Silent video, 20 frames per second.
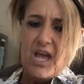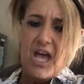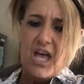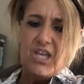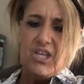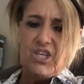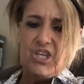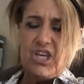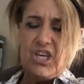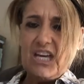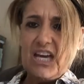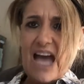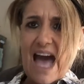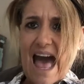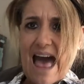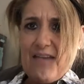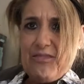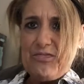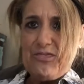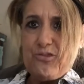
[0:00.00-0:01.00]
You
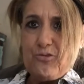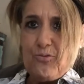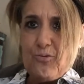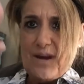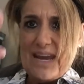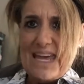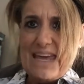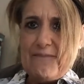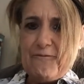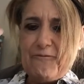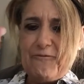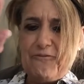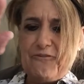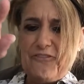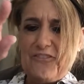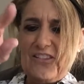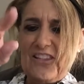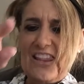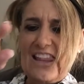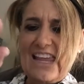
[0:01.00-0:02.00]
got 3
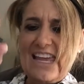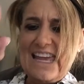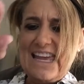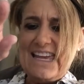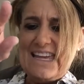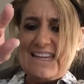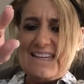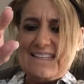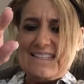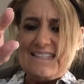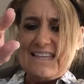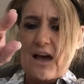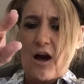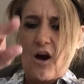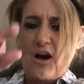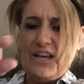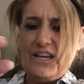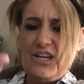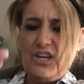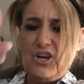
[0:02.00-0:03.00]
fleas
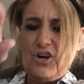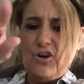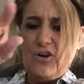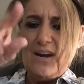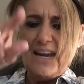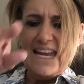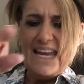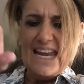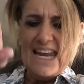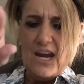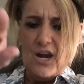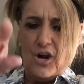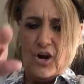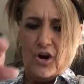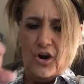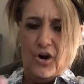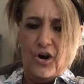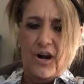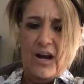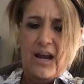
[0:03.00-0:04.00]
on your
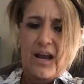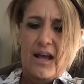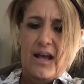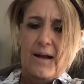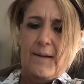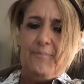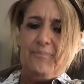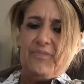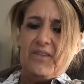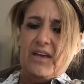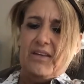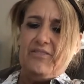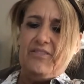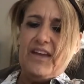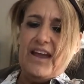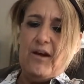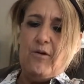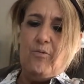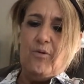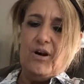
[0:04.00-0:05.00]
ear.
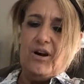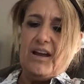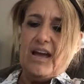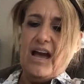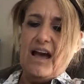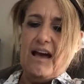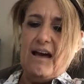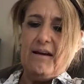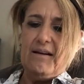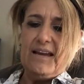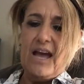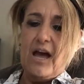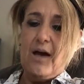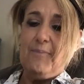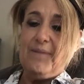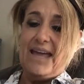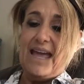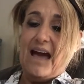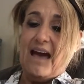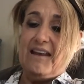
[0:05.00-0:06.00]
They were
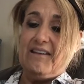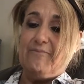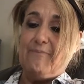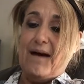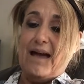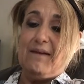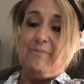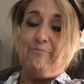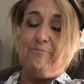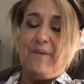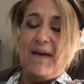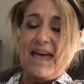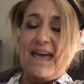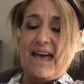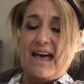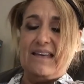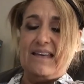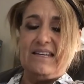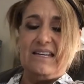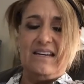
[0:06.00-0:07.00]
coming out of my
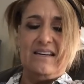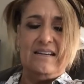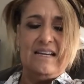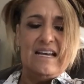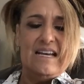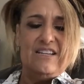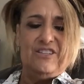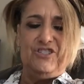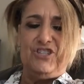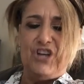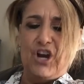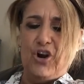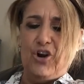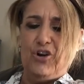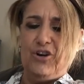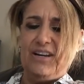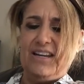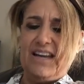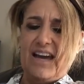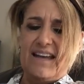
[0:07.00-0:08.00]
bed.
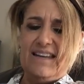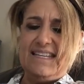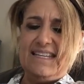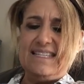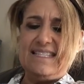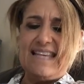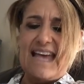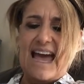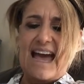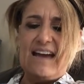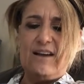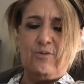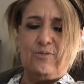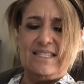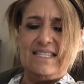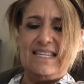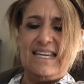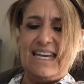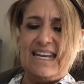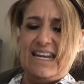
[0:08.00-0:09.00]
Darn gunny sack
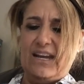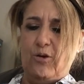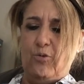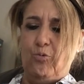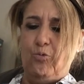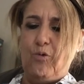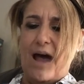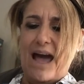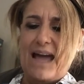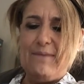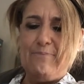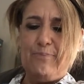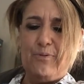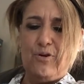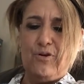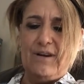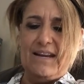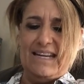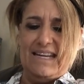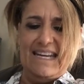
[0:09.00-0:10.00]
was getting
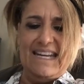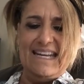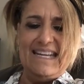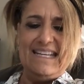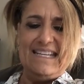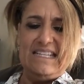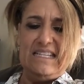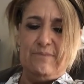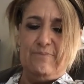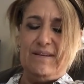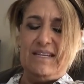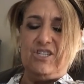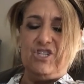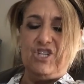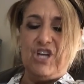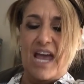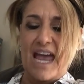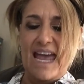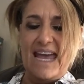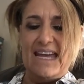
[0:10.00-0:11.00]
riper and needed to be
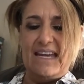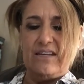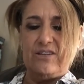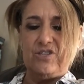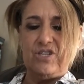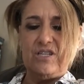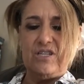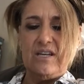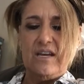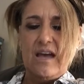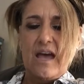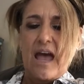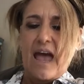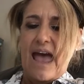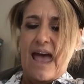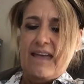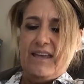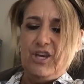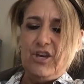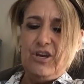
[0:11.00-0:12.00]
changed.
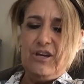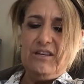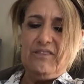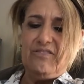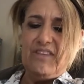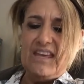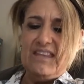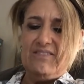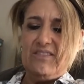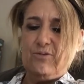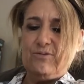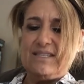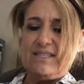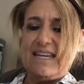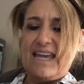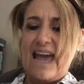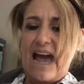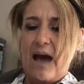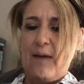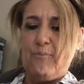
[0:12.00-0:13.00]
You'd think those
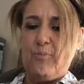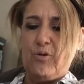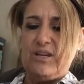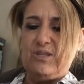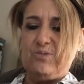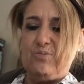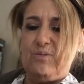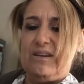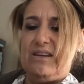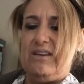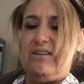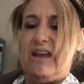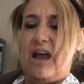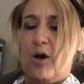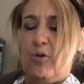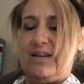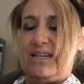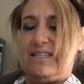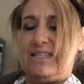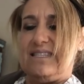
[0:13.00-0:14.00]
cowboys would
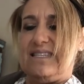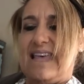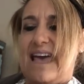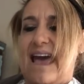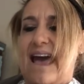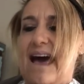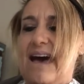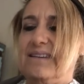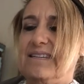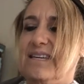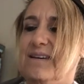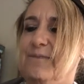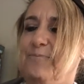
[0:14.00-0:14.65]
notice that.